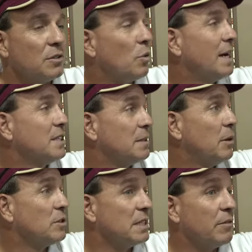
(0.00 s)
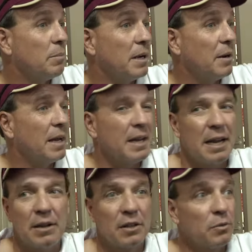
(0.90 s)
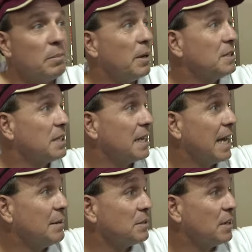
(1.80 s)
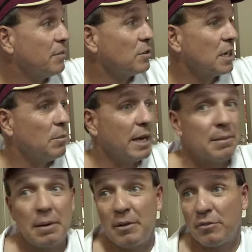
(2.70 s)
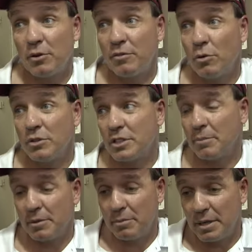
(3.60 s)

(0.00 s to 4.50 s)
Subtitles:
twice as most he's ever punted. I think he had like three punts in the game, the first couple games, maybe three or four or something.